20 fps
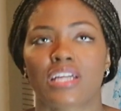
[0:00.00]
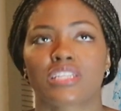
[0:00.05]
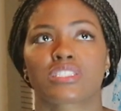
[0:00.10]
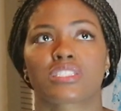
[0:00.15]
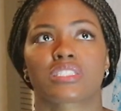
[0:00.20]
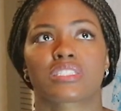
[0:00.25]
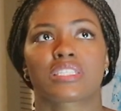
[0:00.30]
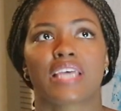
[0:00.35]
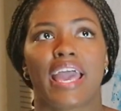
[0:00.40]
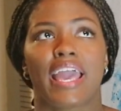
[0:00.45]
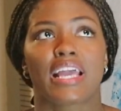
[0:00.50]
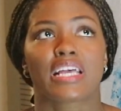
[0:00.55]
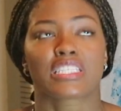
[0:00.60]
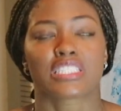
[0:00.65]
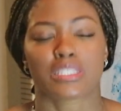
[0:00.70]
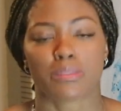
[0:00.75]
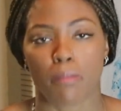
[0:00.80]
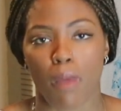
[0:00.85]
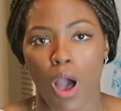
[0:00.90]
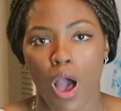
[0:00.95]
to take
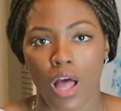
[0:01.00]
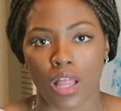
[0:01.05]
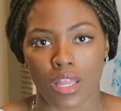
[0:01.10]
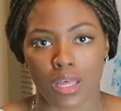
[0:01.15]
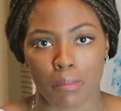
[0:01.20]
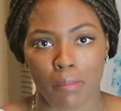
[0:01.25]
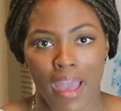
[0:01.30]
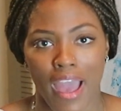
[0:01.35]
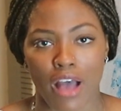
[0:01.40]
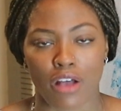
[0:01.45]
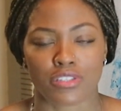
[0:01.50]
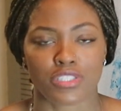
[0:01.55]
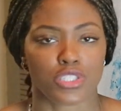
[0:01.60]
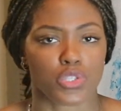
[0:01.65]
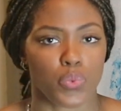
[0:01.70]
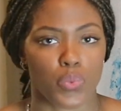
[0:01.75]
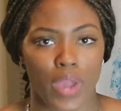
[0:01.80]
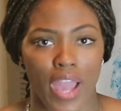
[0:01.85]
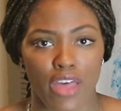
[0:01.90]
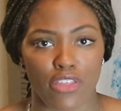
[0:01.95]
small amounts
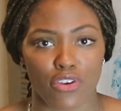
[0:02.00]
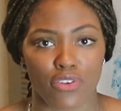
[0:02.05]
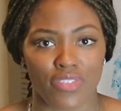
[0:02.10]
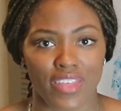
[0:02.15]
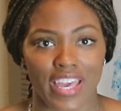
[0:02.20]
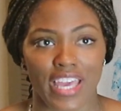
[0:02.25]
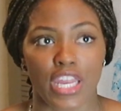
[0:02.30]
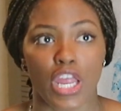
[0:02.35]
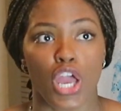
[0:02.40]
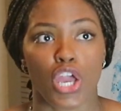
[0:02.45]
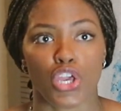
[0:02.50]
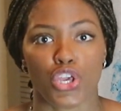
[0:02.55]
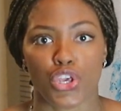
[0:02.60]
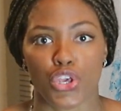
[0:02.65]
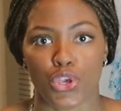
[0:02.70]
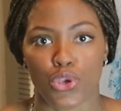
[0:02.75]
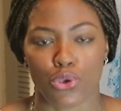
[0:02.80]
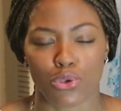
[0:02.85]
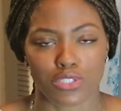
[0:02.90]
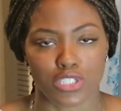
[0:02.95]
rather than
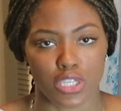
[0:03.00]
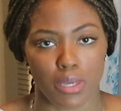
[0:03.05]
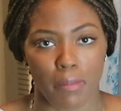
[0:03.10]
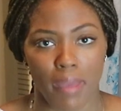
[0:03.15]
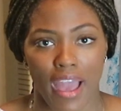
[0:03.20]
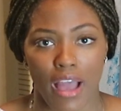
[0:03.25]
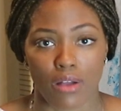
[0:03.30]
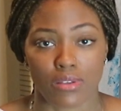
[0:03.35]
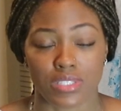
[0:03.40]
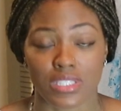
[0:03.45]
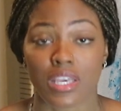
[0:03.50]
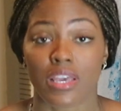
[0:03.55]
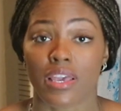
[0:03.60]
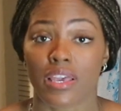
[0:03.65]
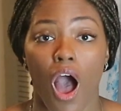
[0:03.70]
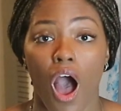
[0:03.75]
huge amounts.